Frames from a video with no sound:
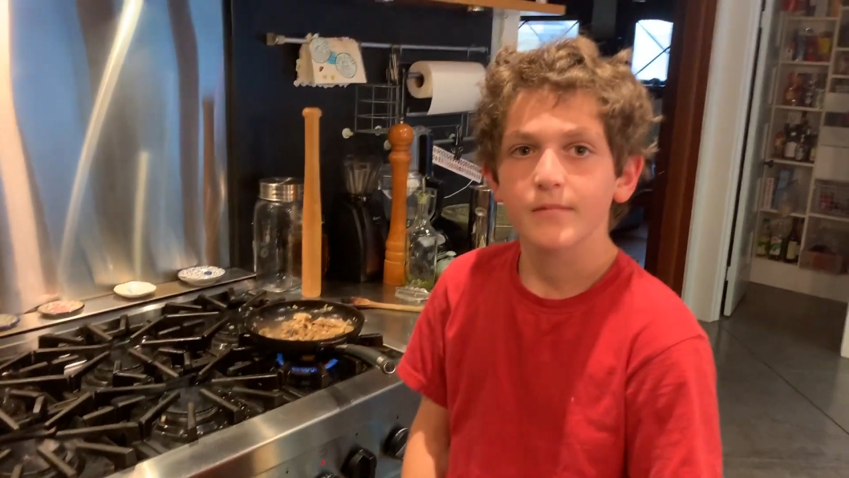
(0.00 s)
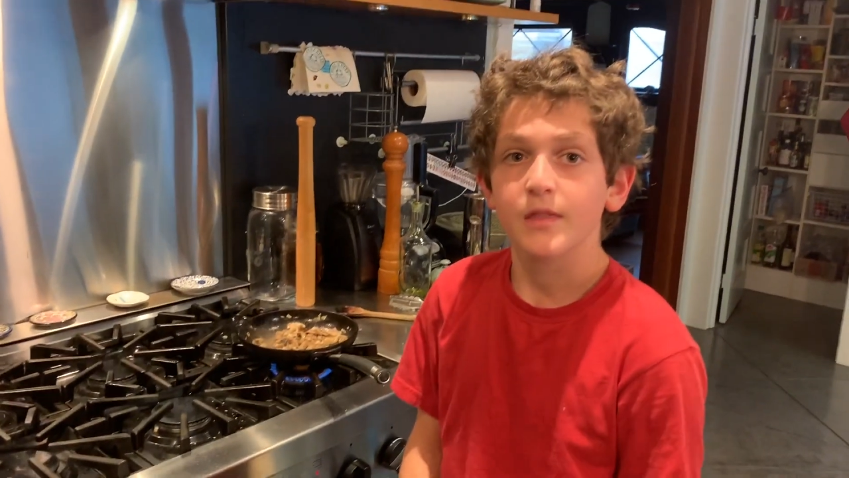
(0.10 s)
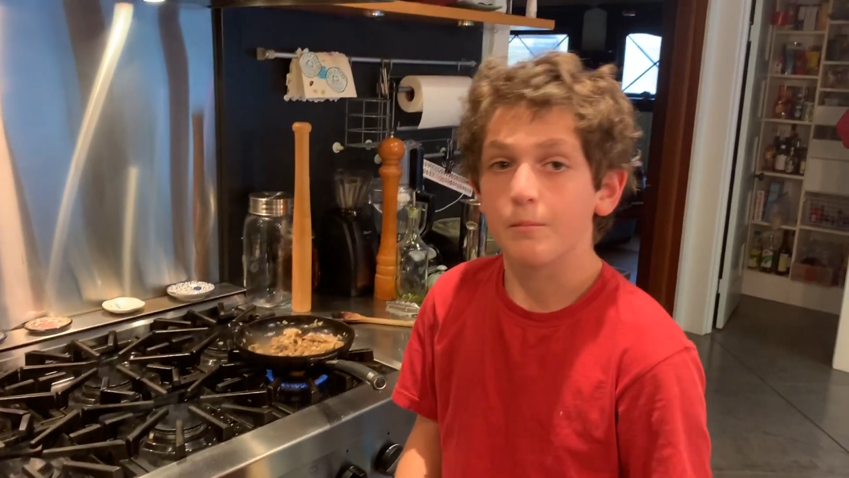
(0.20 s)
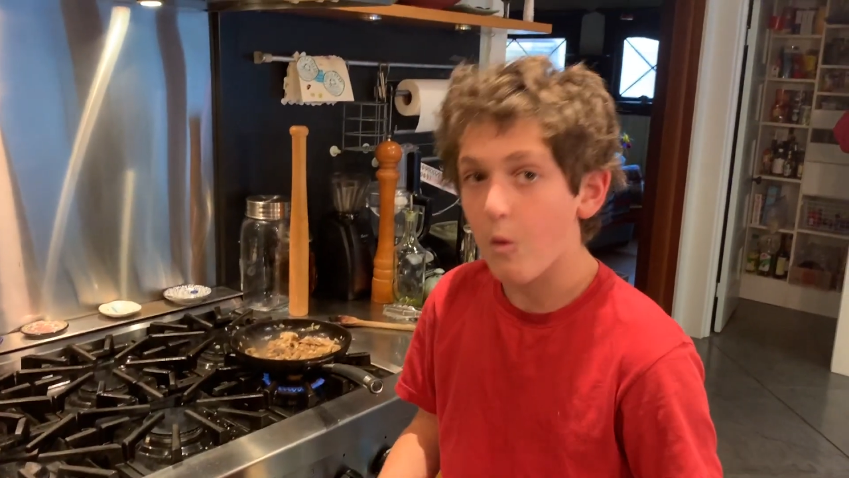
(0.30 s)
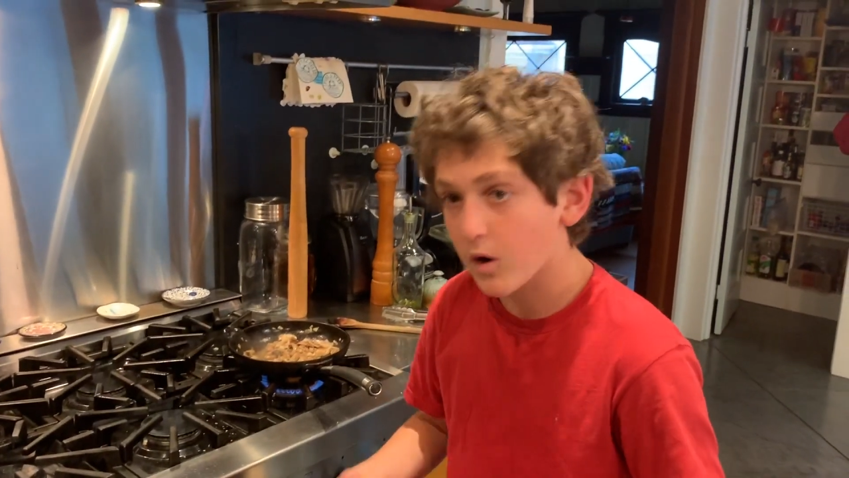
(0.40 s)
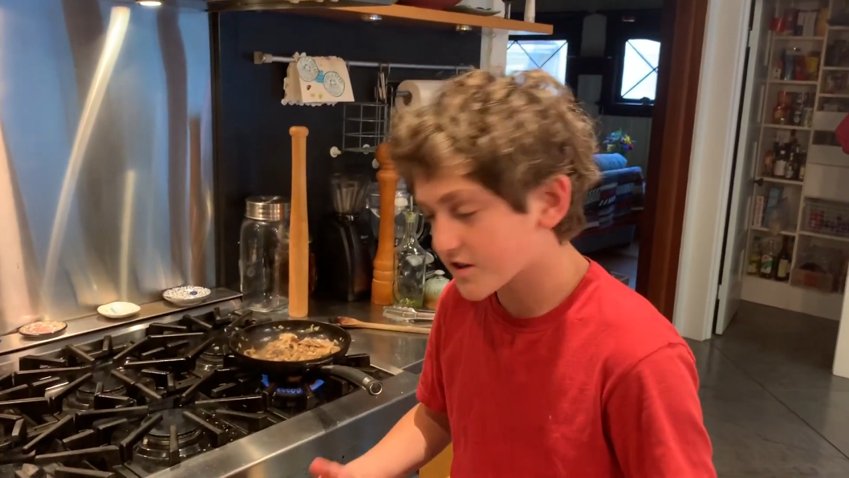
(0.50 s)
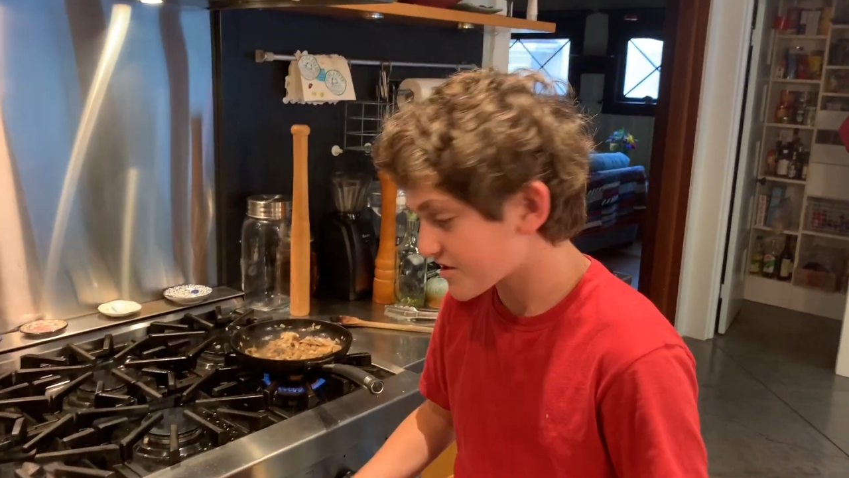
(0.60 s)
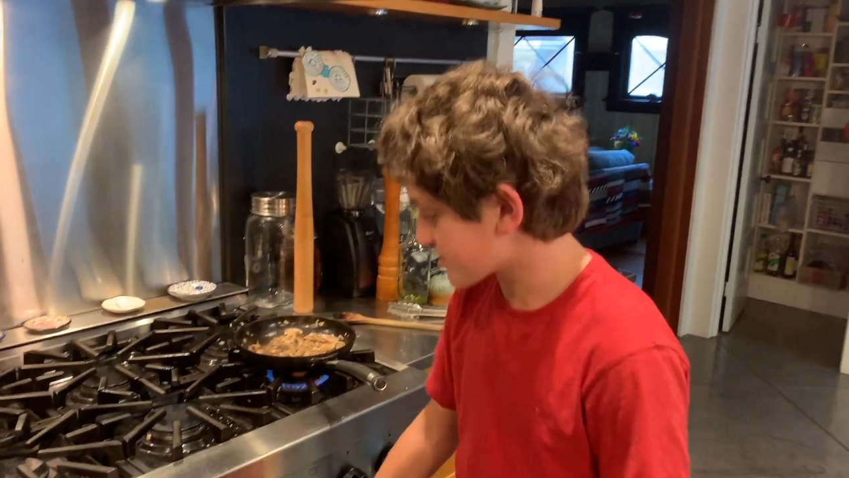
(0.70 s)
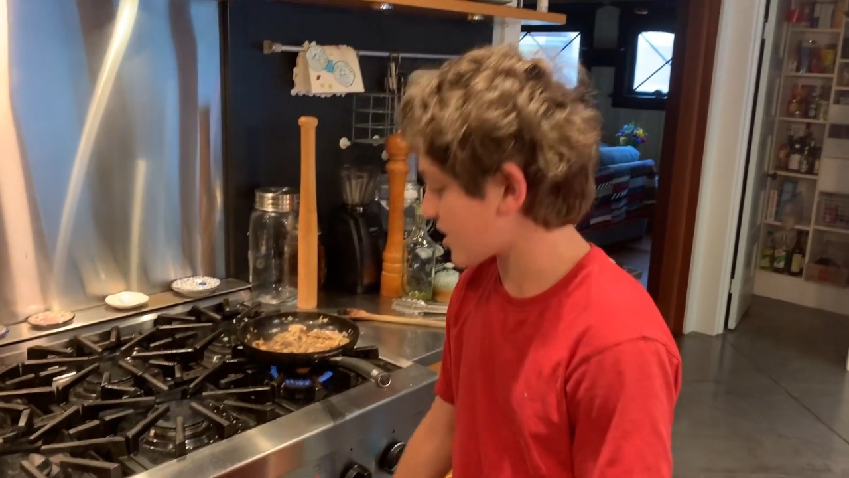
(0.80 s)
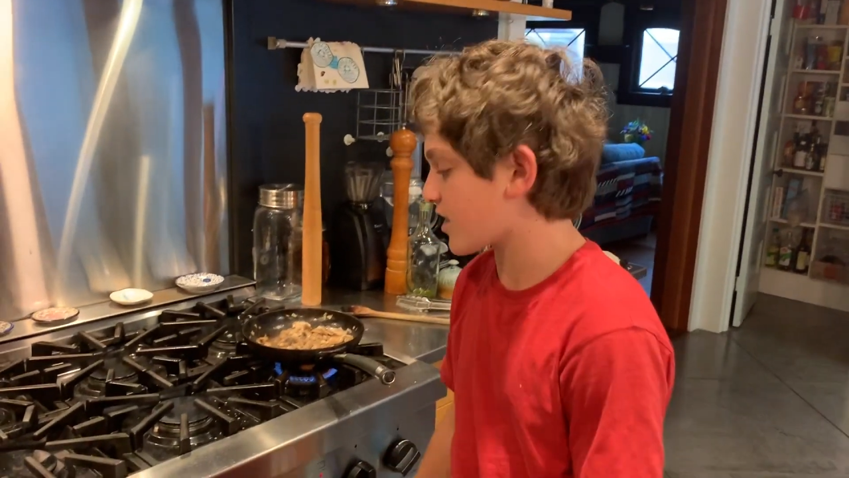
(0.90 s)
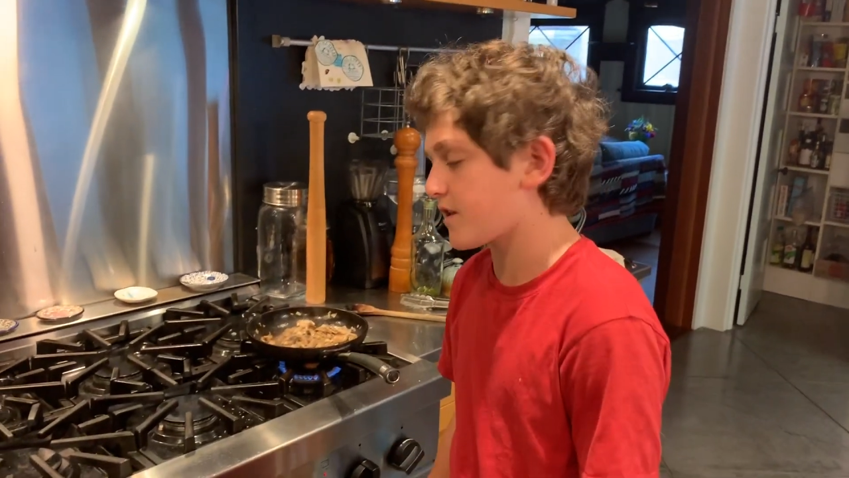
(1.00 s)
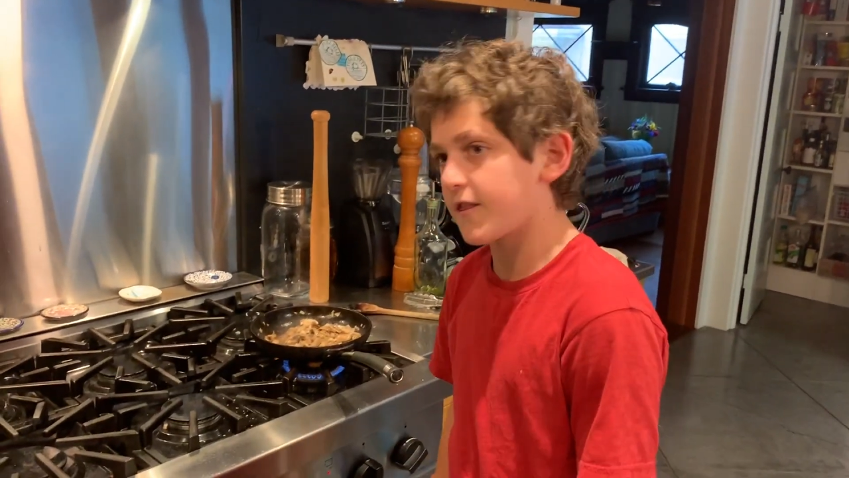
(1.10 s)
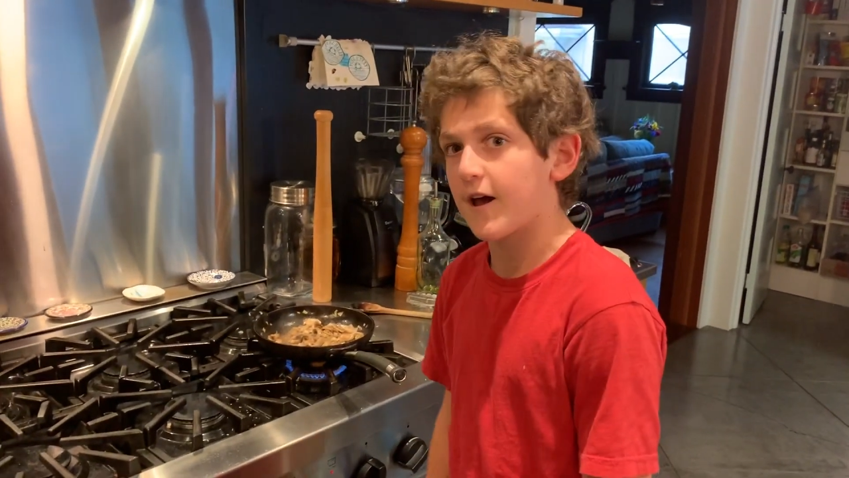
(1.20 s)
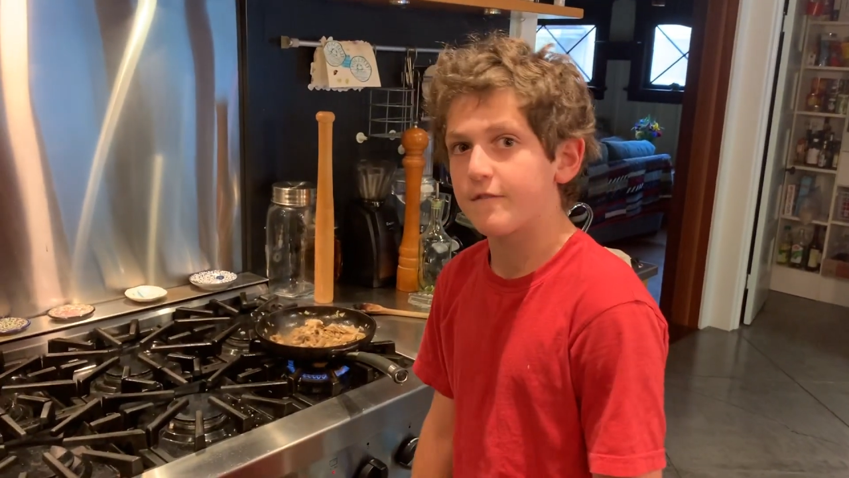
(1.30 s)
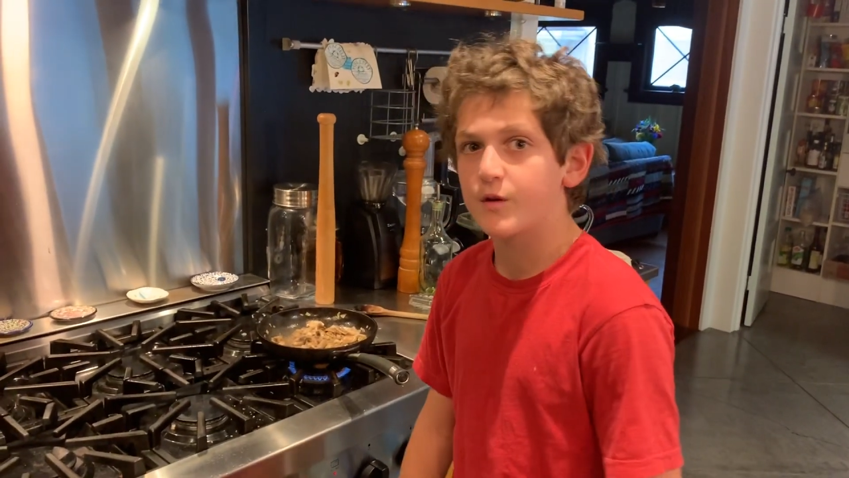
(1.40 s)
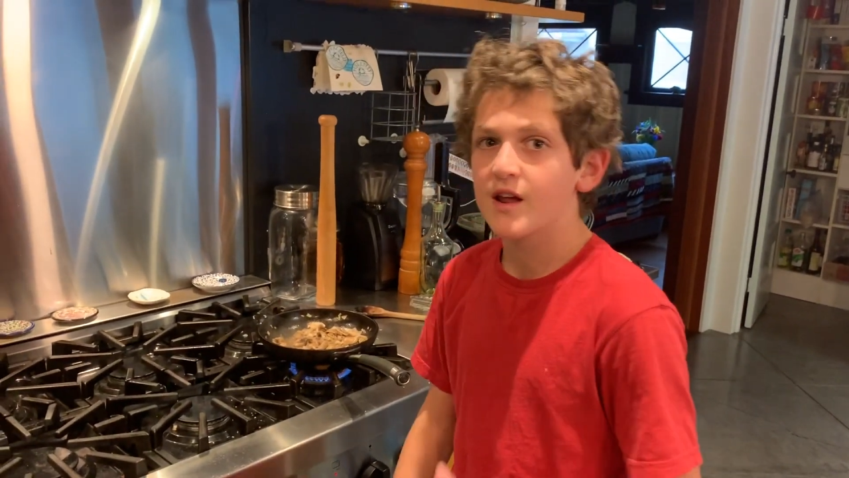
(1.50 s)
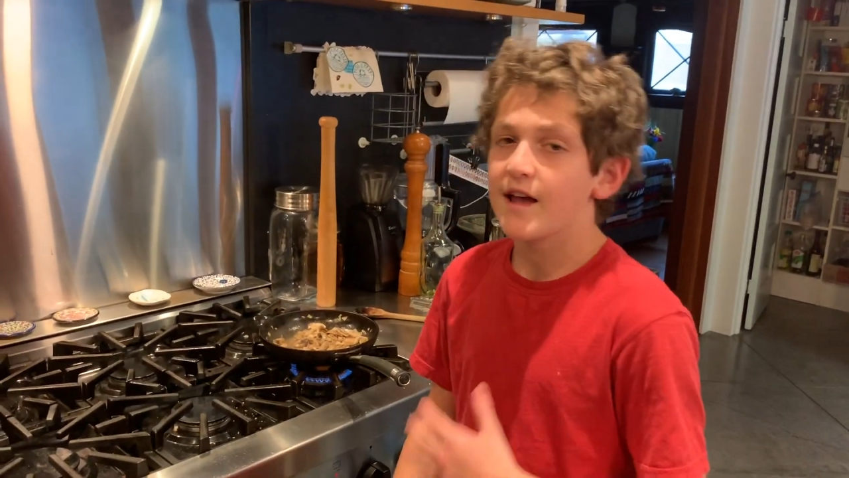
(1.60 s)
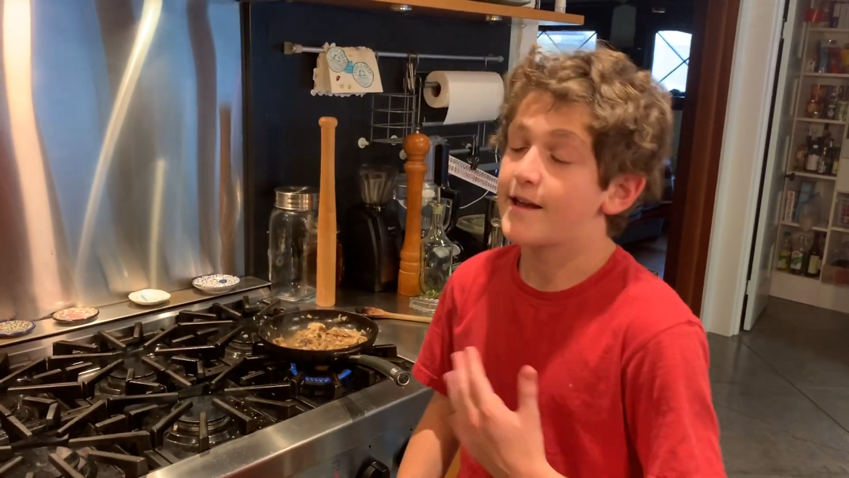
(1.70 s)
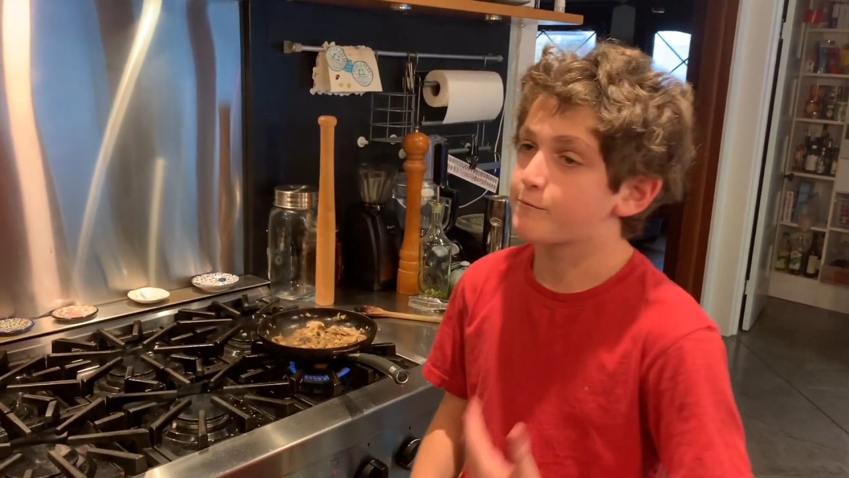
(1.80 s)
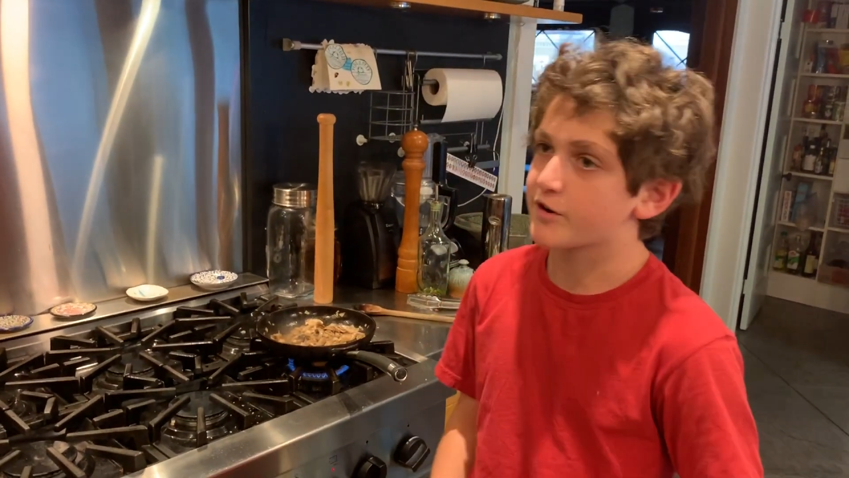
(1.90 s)
The pork's just gone in the oven,
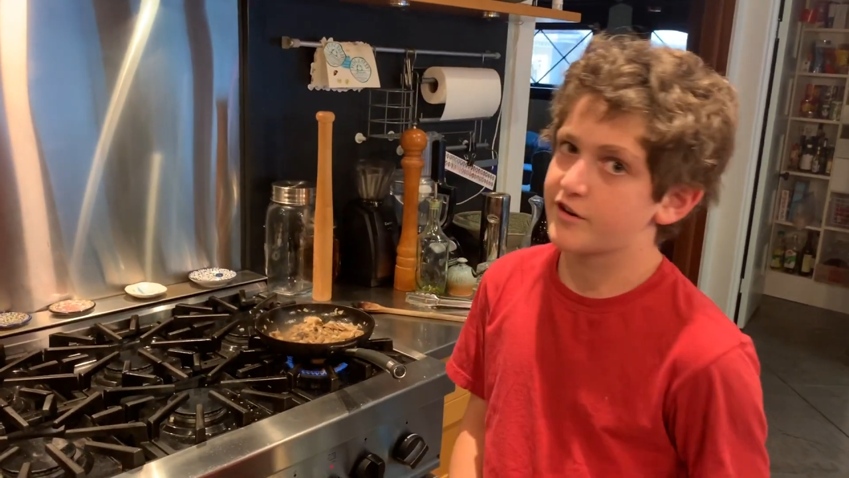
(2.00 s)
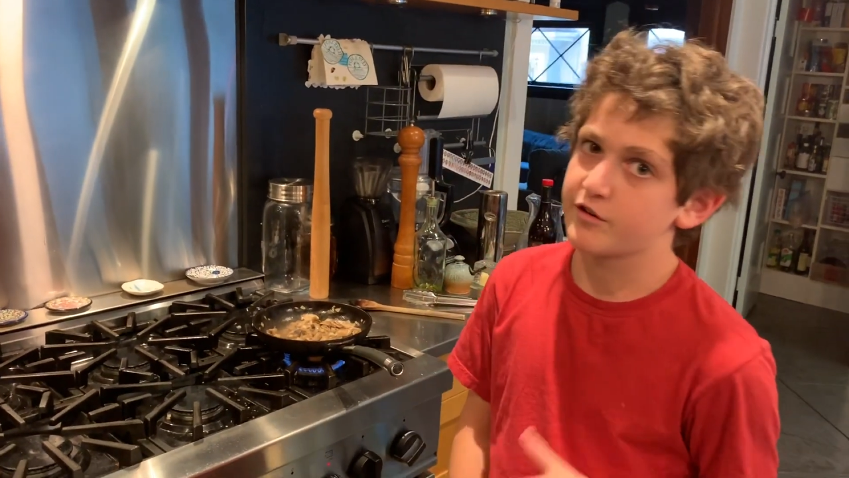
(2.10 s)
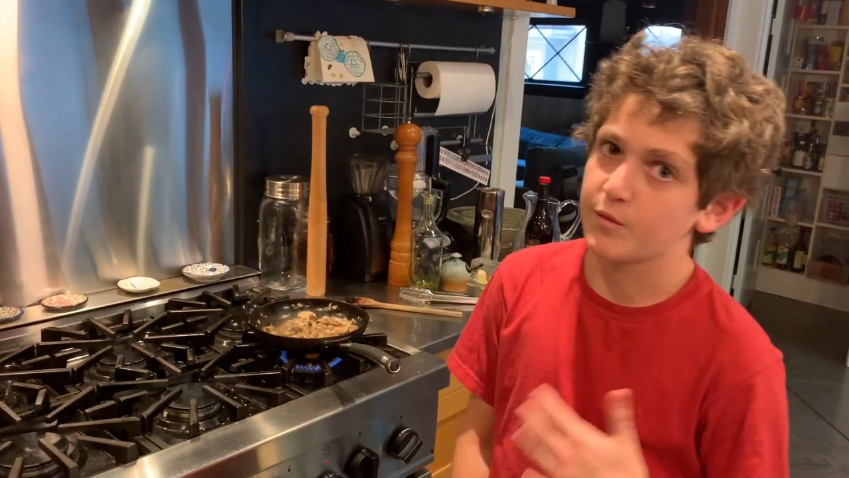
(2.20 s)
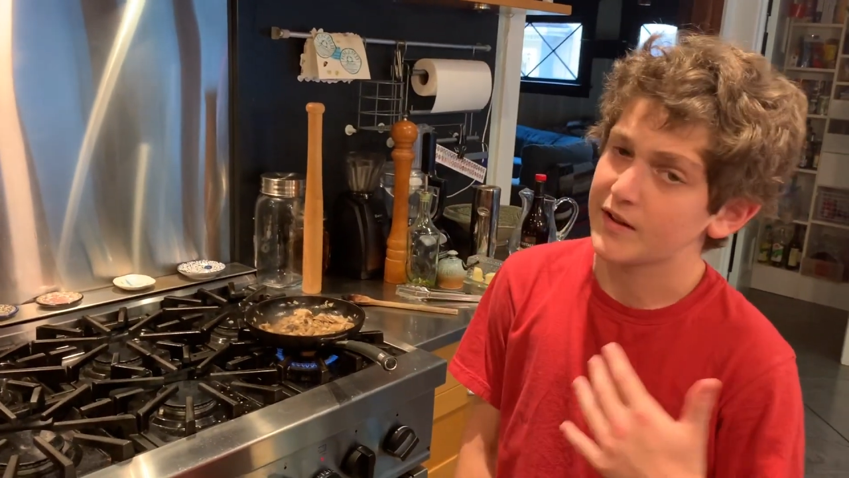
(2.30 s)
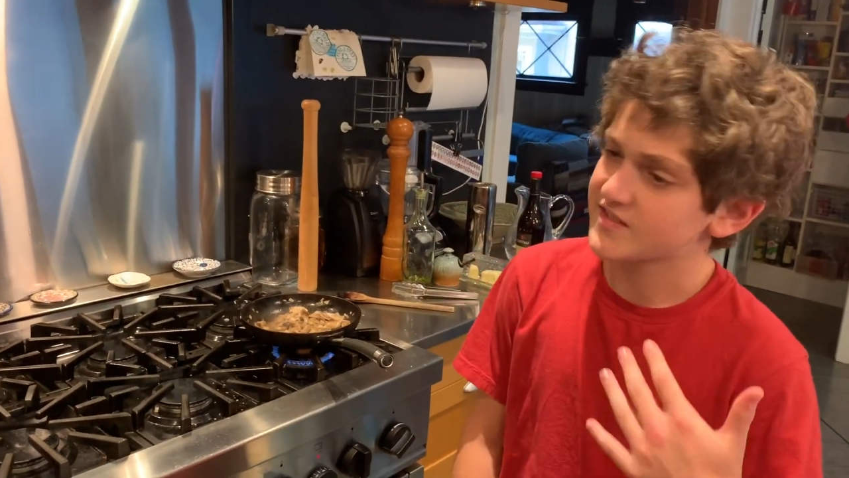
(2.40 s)
and we're gonna do about